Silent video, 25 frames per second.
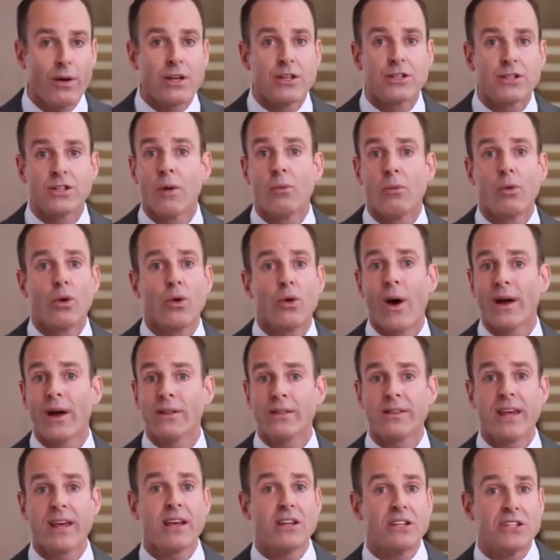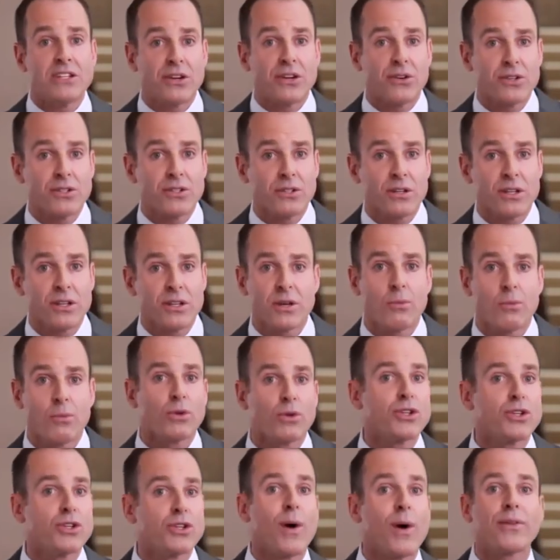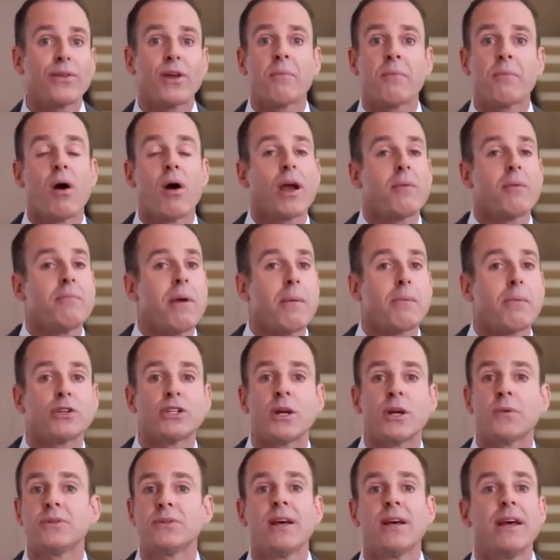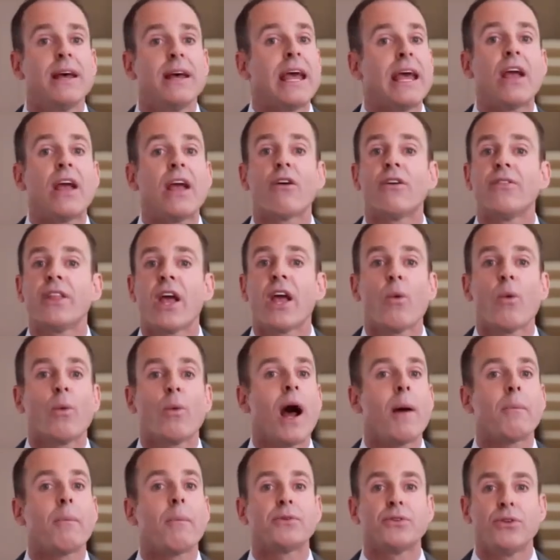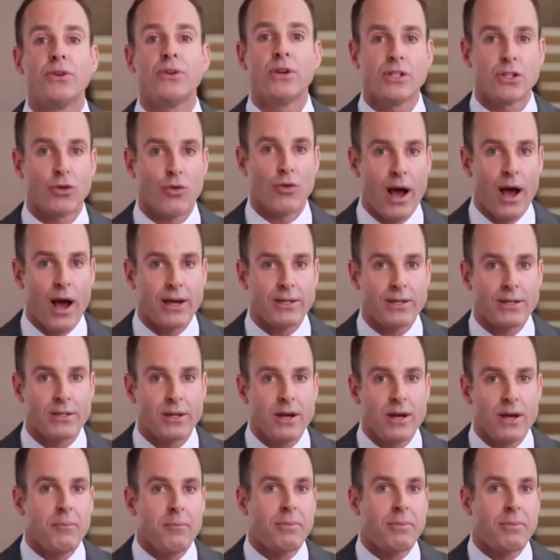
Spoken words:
Some will go out and take it seriously. Some will just go out there and market memberships here and there when opportunities arise.